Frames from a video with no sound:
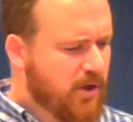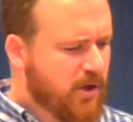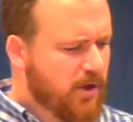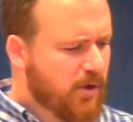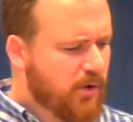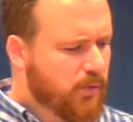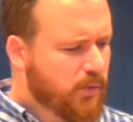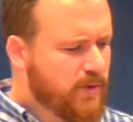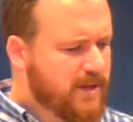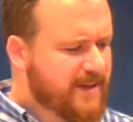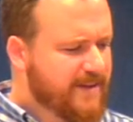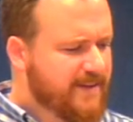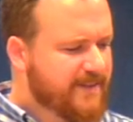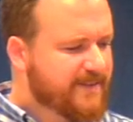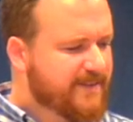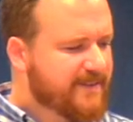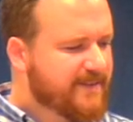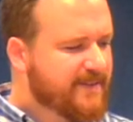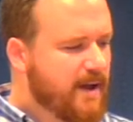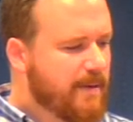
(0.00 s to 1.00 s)
We can
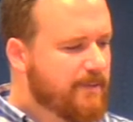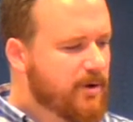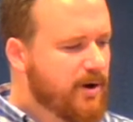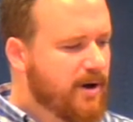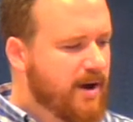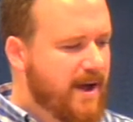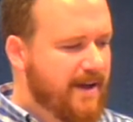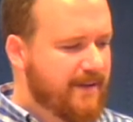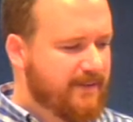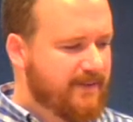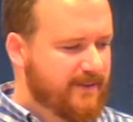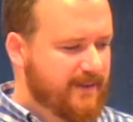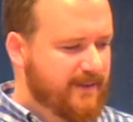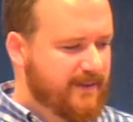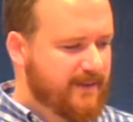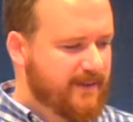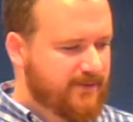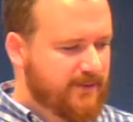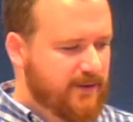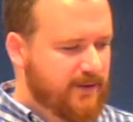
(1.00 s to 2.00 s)
summarize
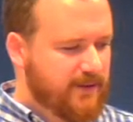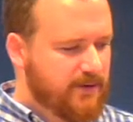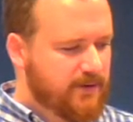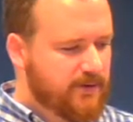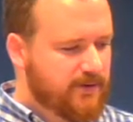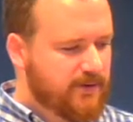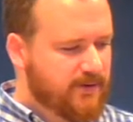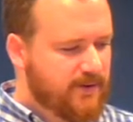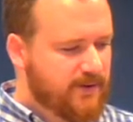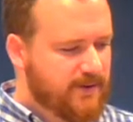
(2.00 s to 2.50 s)
these views